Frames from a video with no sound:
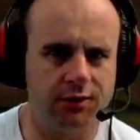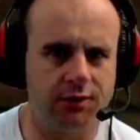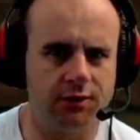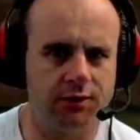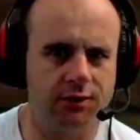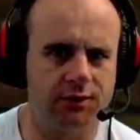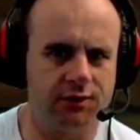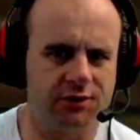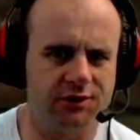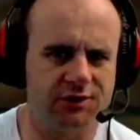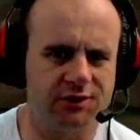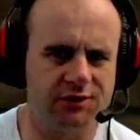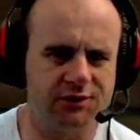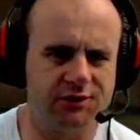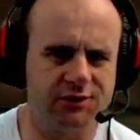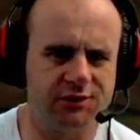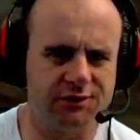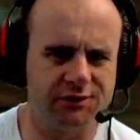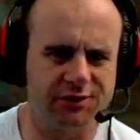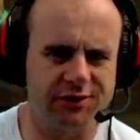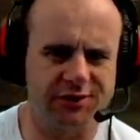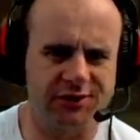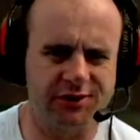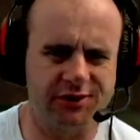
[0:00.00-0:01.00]
There's also
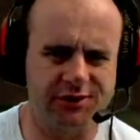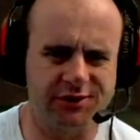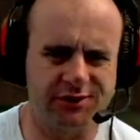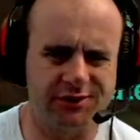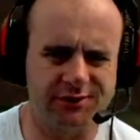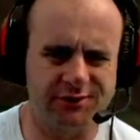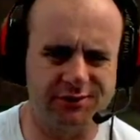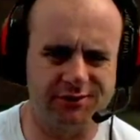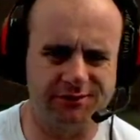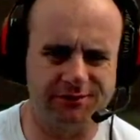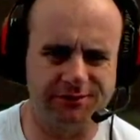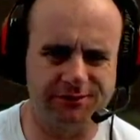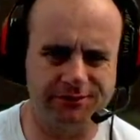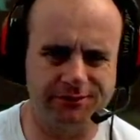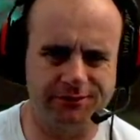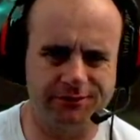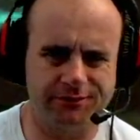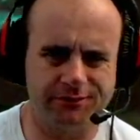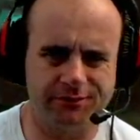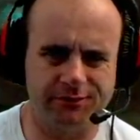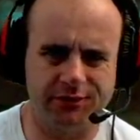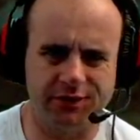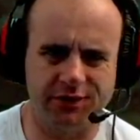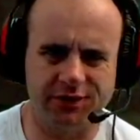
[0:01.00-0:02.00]
like a
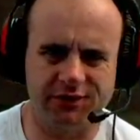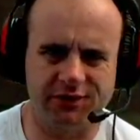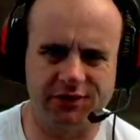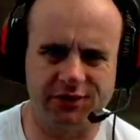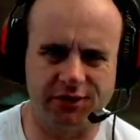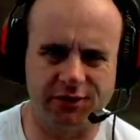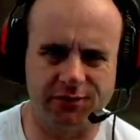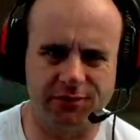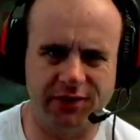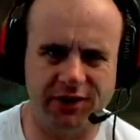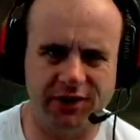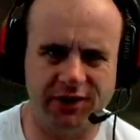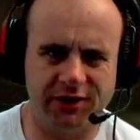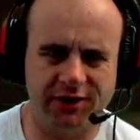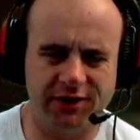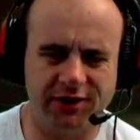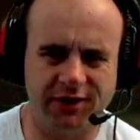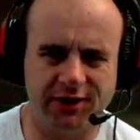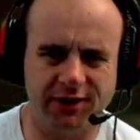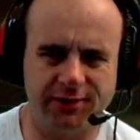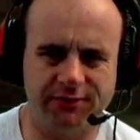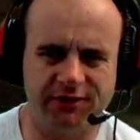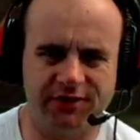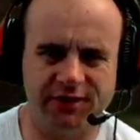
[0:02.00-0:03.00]
Ixar bandit
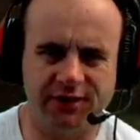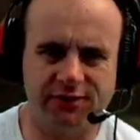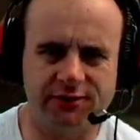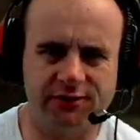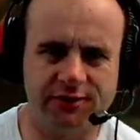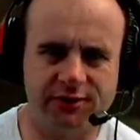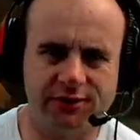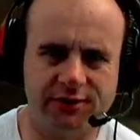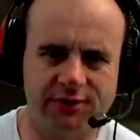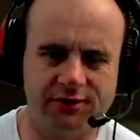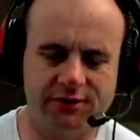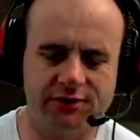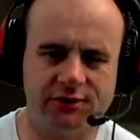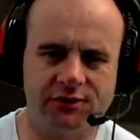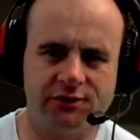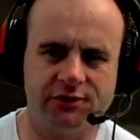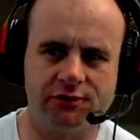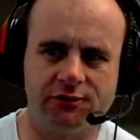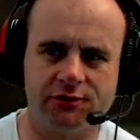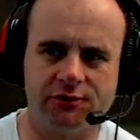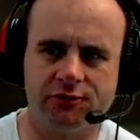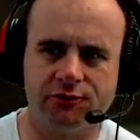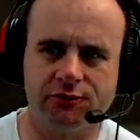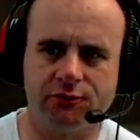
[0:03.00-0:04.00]
camps out there,
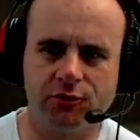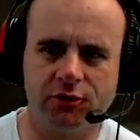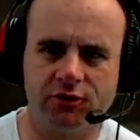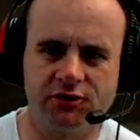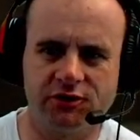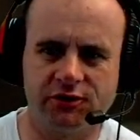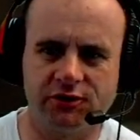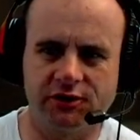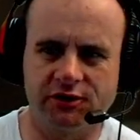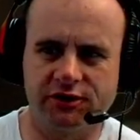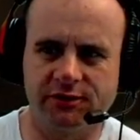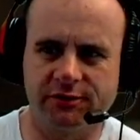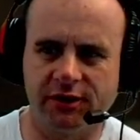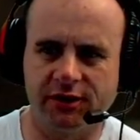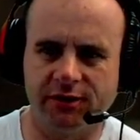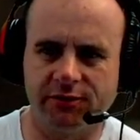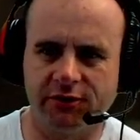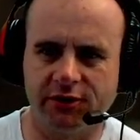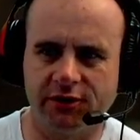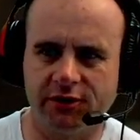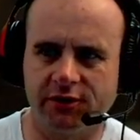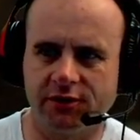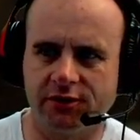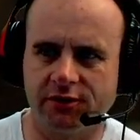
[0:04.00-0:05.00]
so Worslicks might
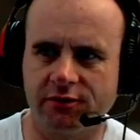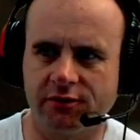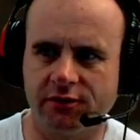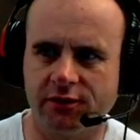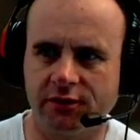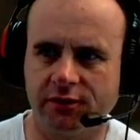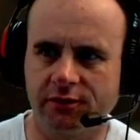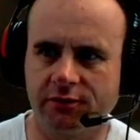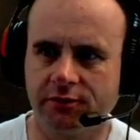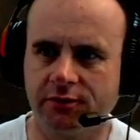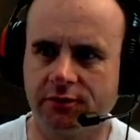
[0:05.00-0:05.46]
be a good thing.